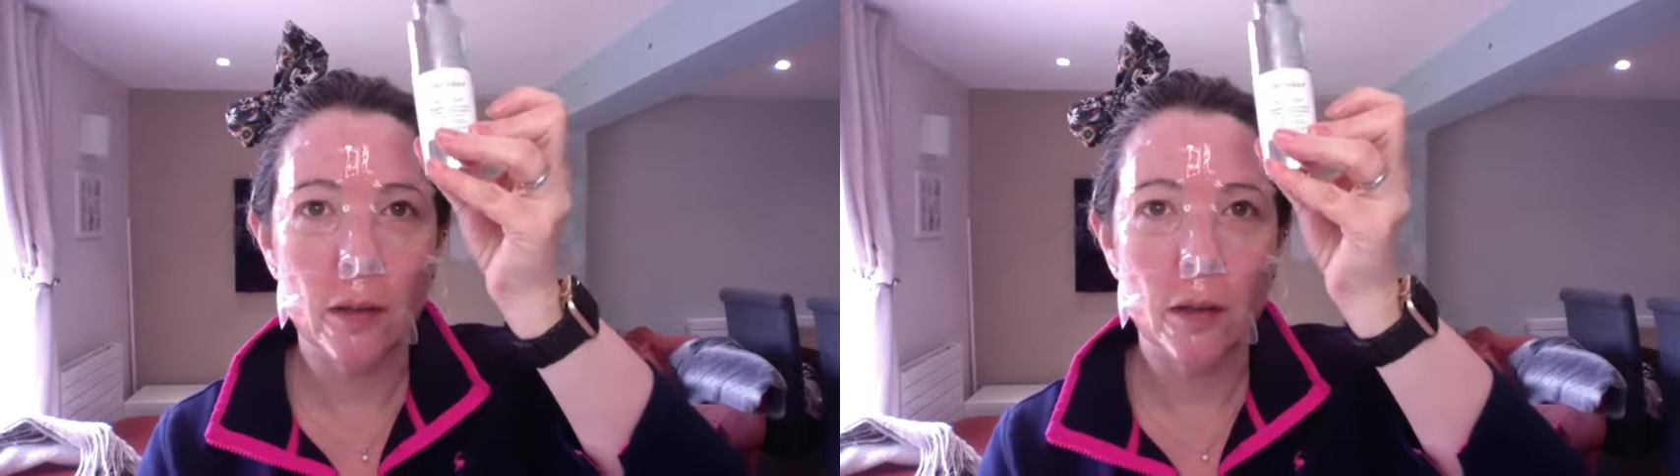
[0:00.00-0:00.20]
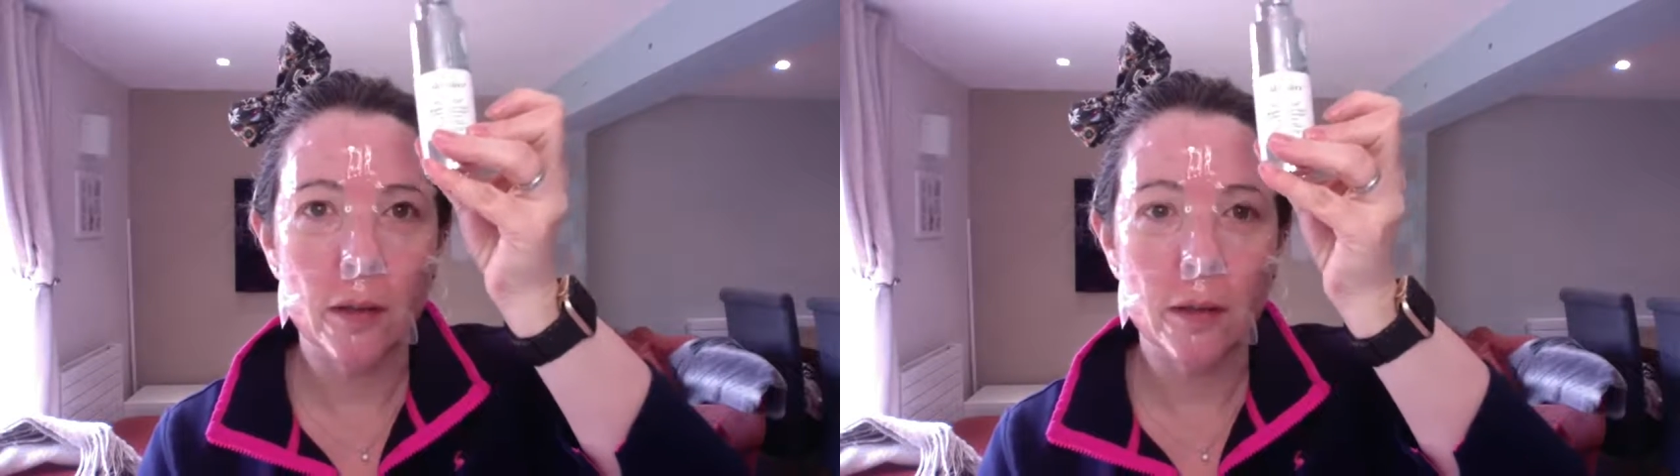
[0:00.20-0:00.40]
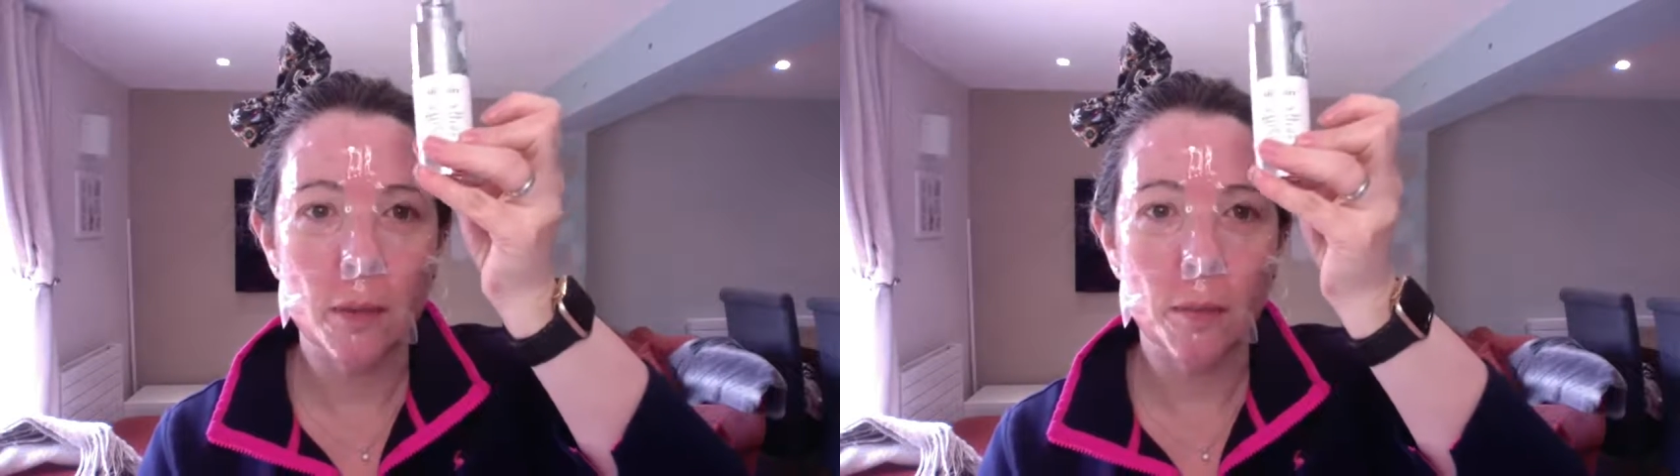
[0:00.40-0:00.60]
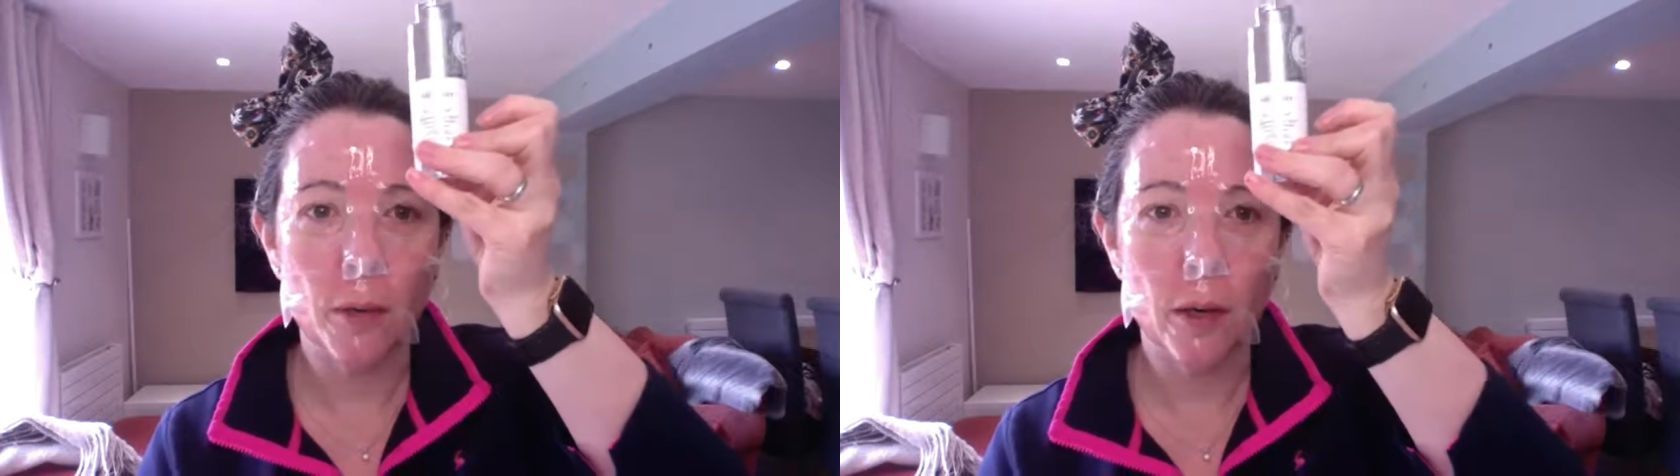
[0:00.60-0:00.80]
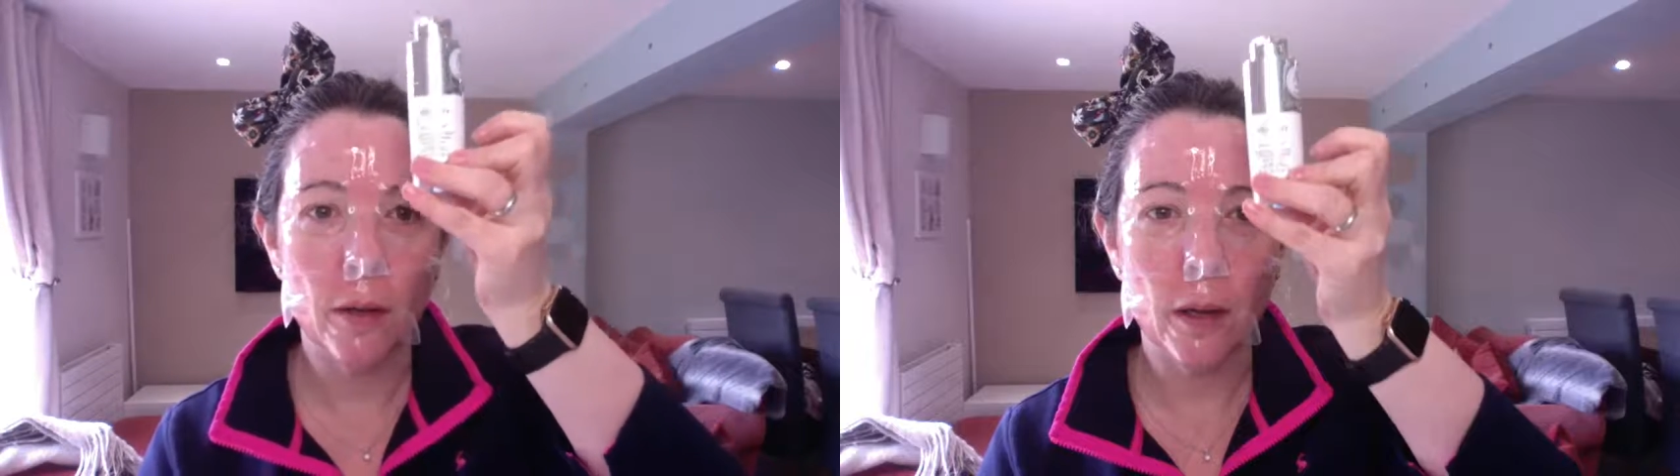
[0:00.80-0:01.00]
The light's a bit
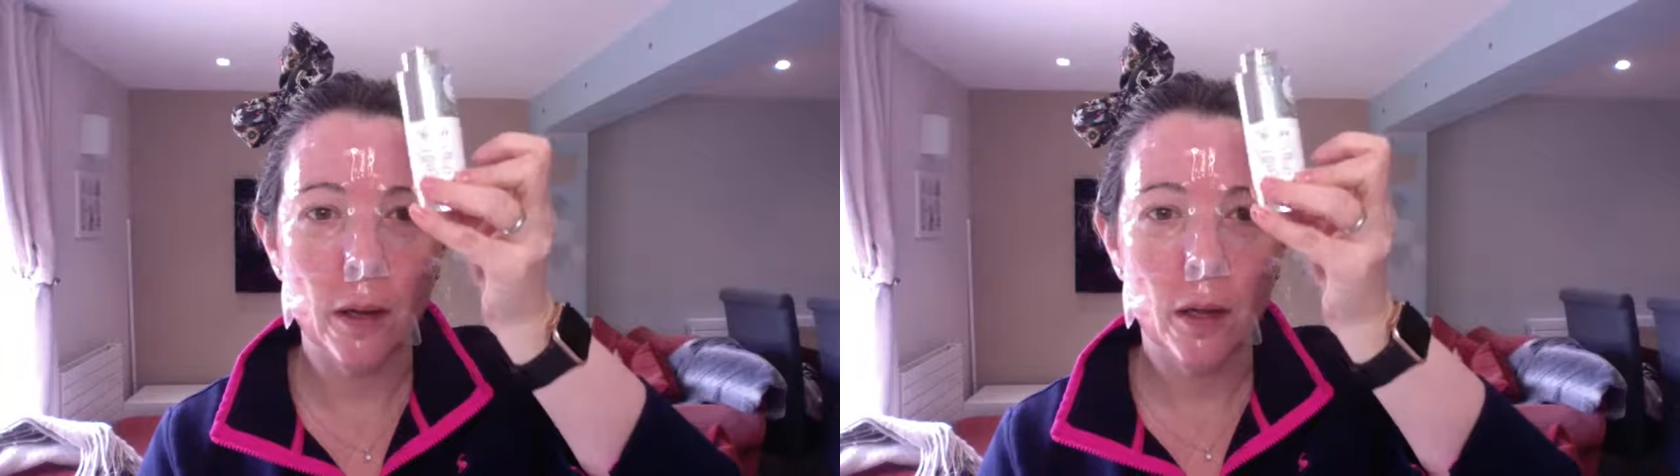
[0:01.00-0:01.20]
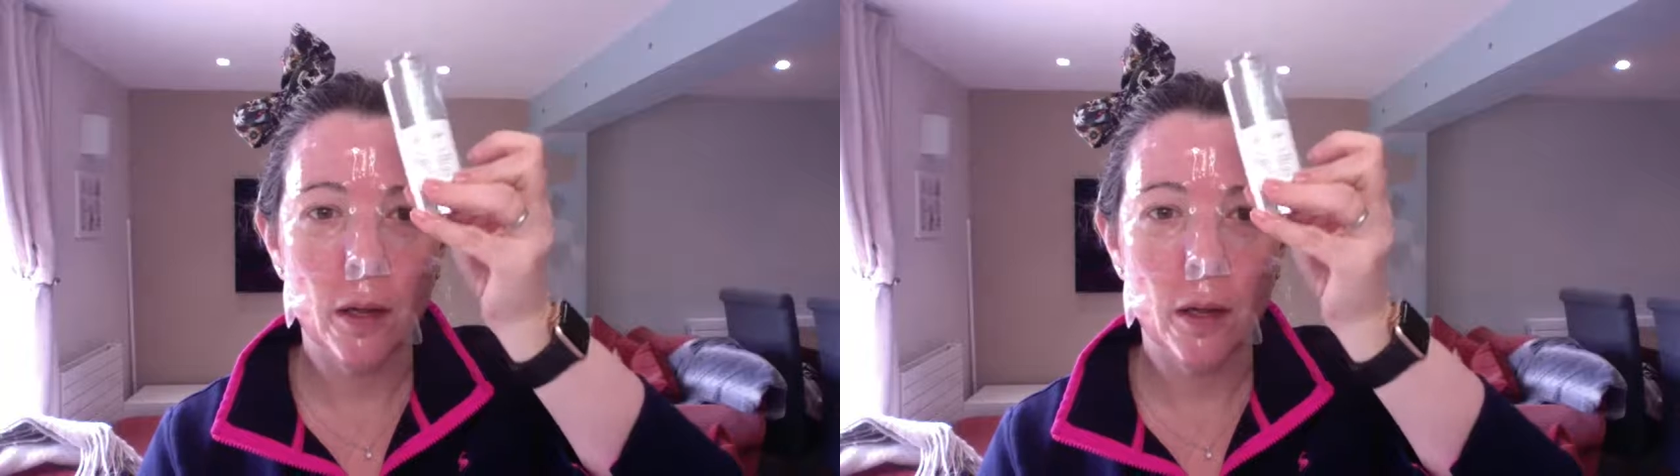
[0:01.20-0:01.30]
bright, isn't it?